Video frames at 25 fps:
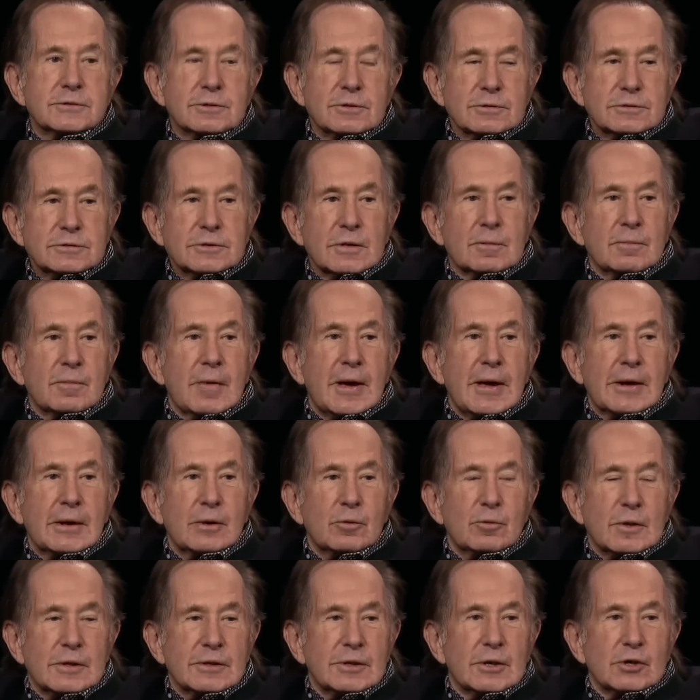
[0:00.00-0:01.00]
used to make them
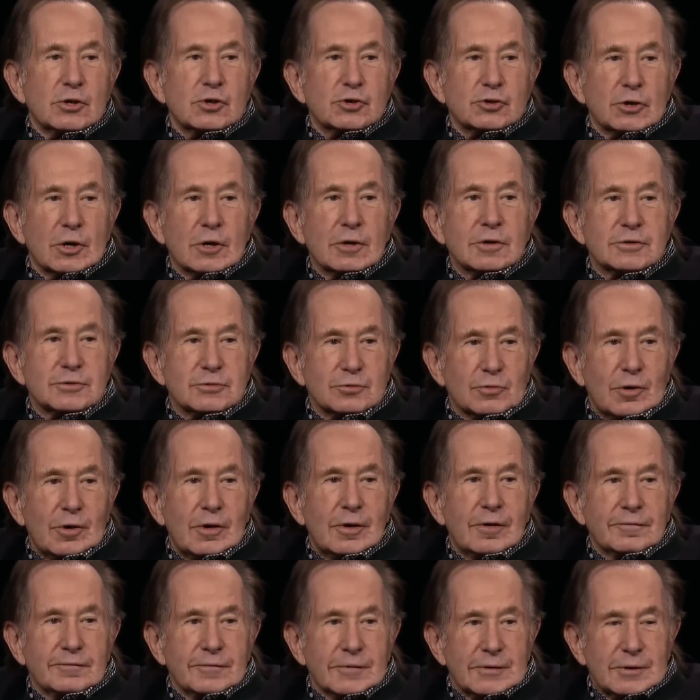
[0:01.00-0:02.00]
with their shirts
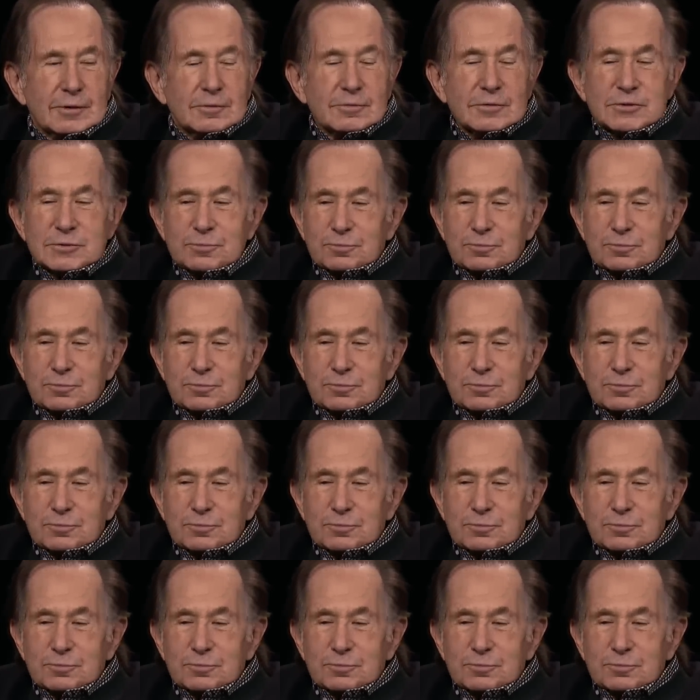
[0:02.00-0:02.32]
off, and it was,